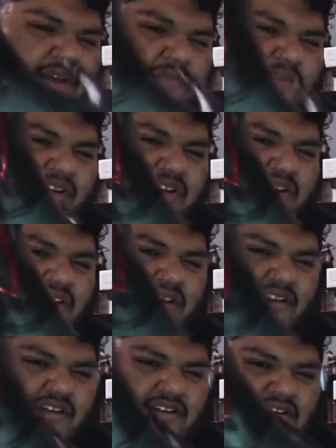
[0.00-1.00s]
opinion,
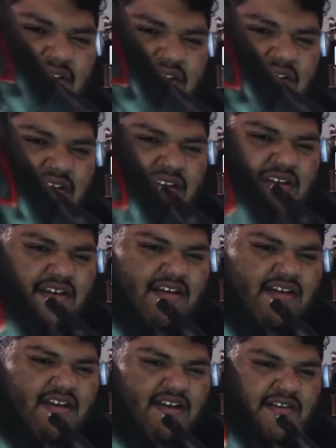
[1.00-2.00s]
and
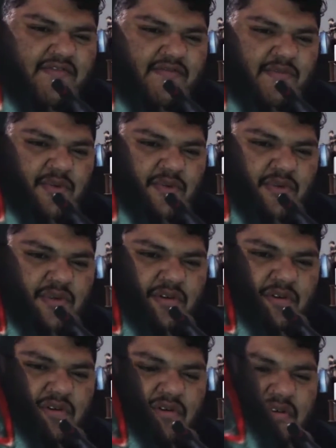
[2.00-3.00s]
kind of
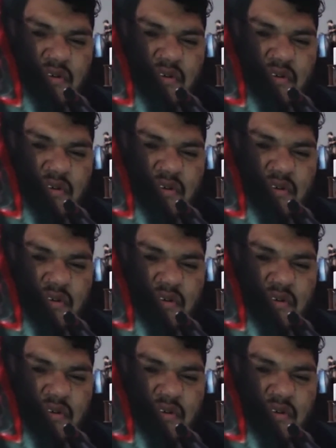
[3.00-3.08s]
more